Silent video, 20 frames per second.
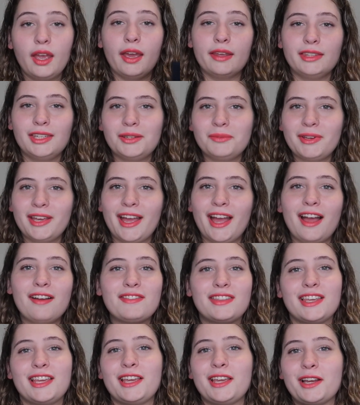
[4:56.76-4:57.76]
And then we
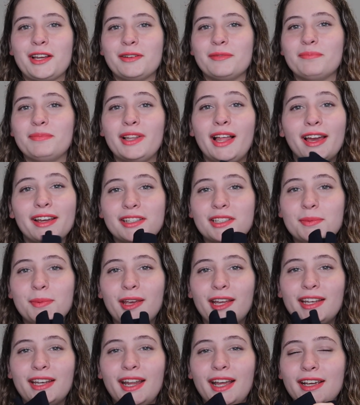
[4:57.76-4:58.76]
have the black
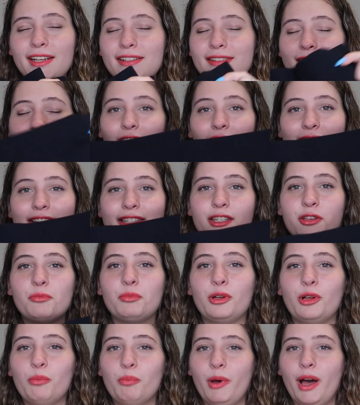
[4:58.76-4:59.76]
spandex, very
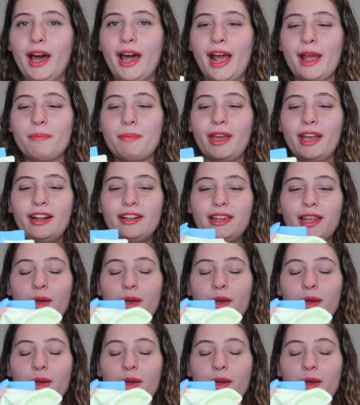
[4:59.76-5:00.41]
simple, but I paired